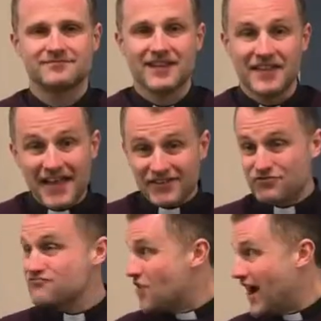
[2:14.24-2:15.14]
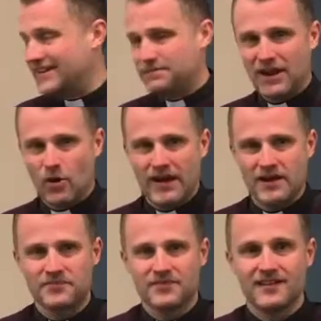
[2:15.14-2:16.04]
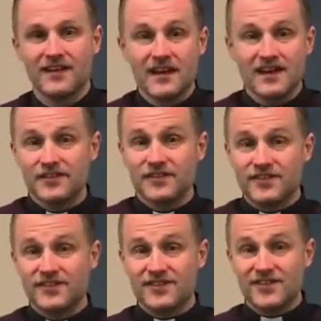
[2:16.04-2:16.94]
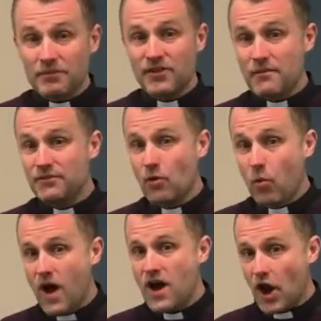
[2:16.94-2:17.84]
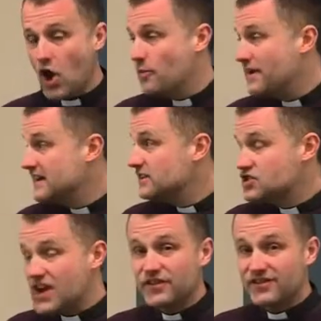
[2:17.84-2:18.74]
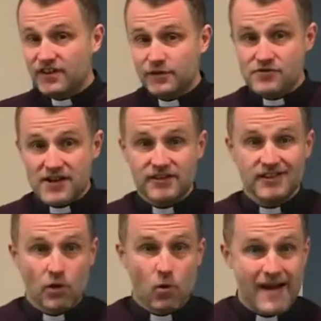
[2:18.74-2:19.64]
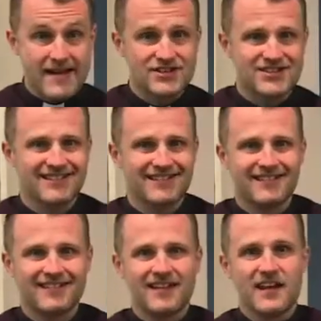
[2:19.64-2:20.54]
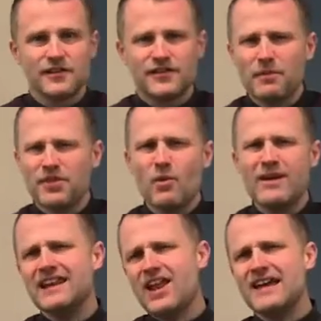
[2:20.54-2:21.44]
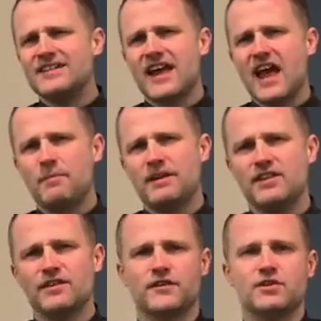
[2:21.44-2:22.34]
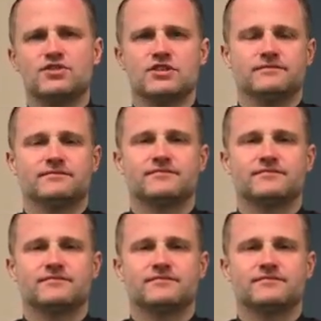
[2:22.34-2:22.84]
That's right, Pee Wee. Uh, sometimes the word hope just expresses a wish, something we'd like to happen in the future.